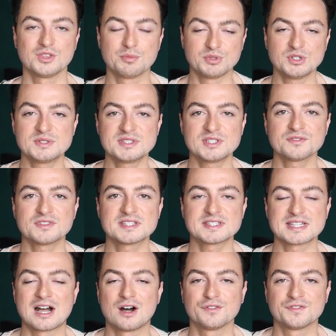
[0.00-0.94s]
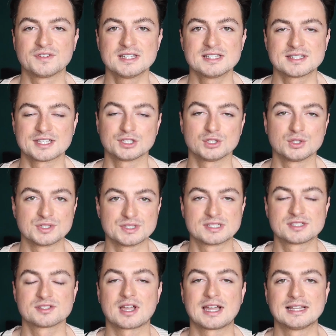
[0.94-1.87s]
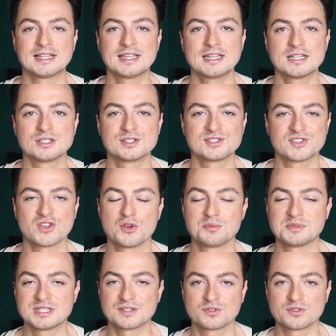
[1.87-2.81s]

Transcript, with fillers: The beauty of this outfit is that you can style it in so many